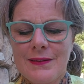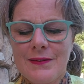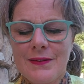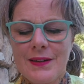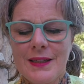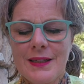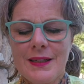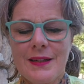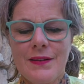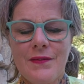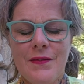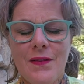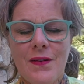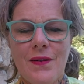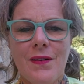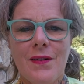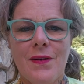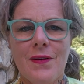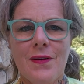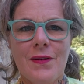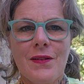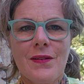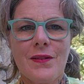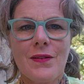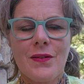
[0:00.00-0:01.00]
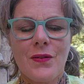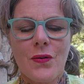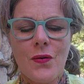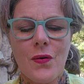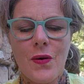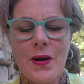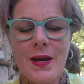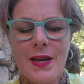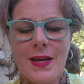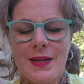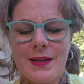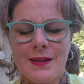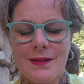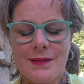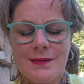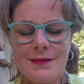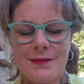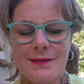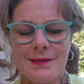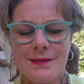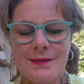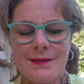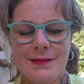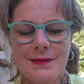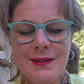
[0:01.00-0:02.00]
find it all quite
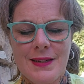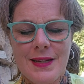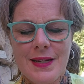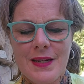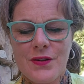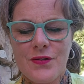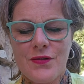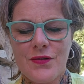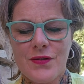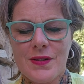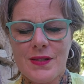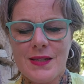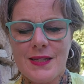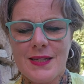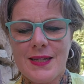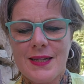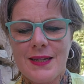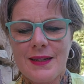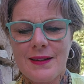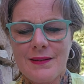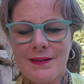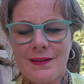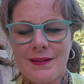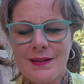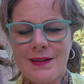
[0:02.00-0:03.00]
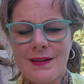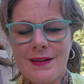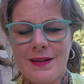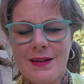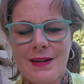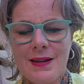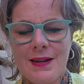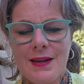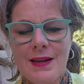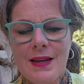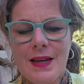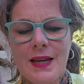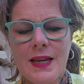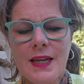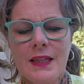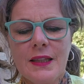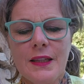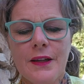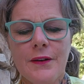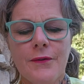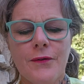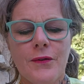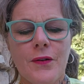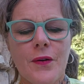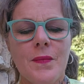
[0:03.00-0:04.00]
interesting. He
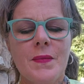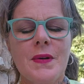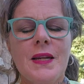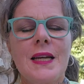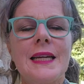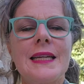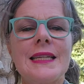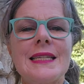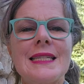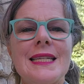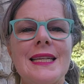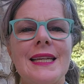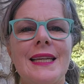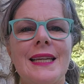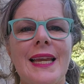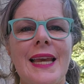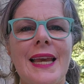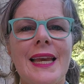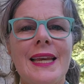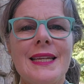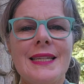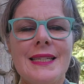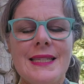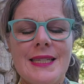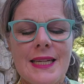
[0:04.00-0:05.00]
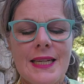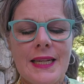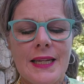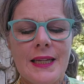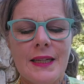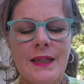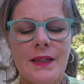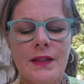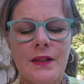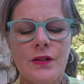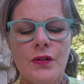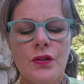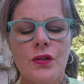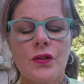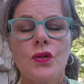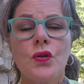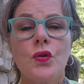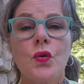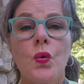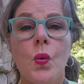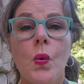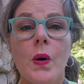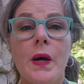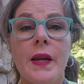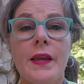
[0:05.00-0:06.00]
lived from 1918 to
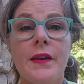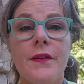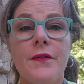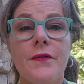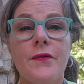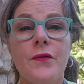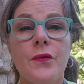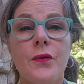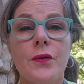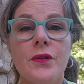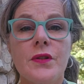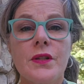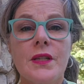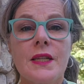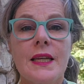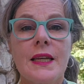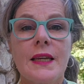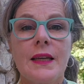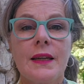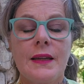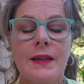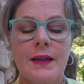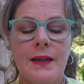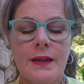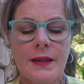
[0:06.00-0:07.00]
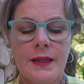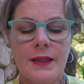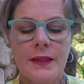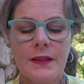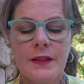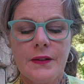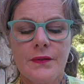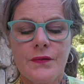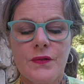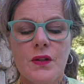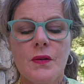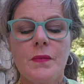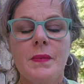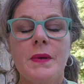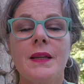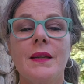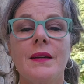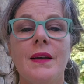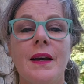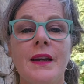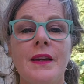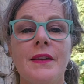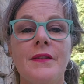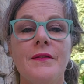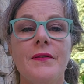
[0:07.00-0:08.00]
2014, and he lived to be
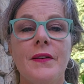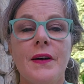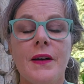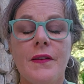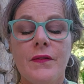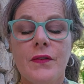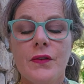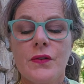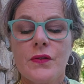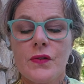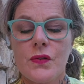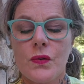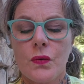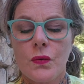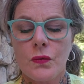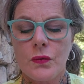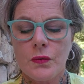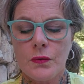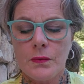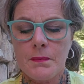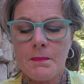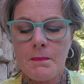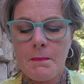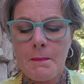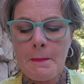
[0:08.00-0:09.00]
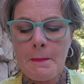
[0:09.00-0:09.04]
95 years old.